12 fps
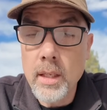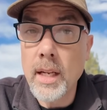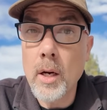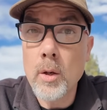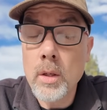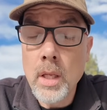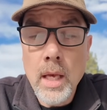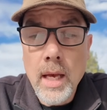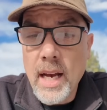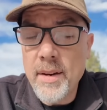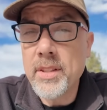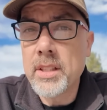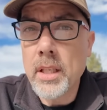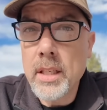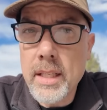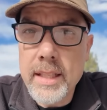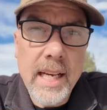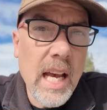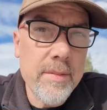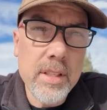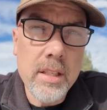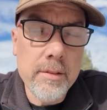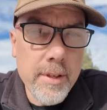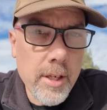Now, I haven't done anything. I
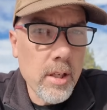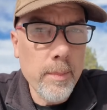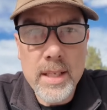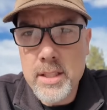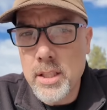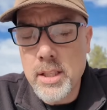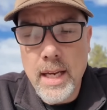haven't configured a message.